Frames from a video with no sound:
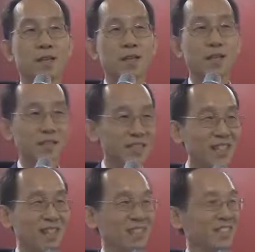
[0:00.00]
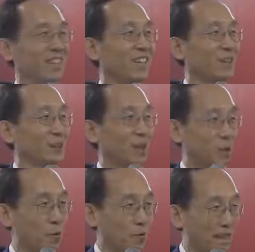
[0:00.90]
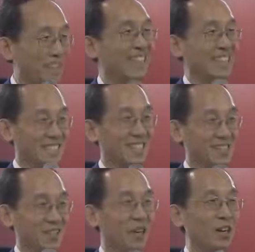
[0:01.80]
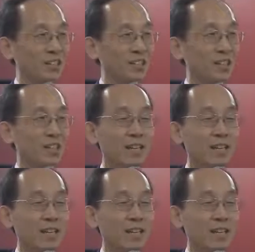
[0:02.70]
30 years to accumulate this knowledge.